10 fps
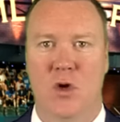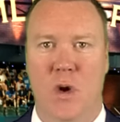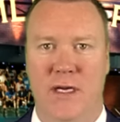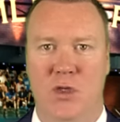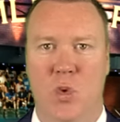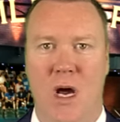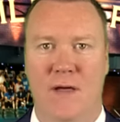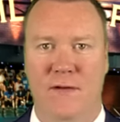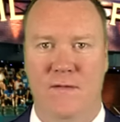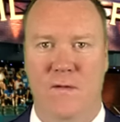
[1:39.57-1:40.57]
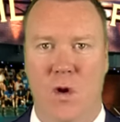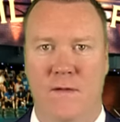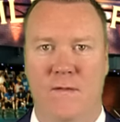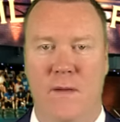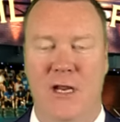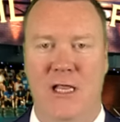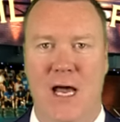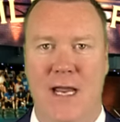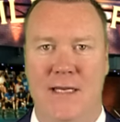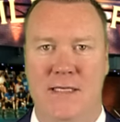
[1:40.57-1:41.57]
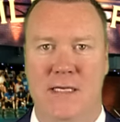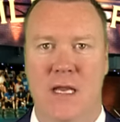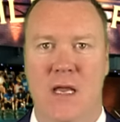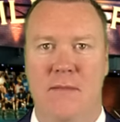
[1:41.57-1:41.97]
going 12-4 for my clients,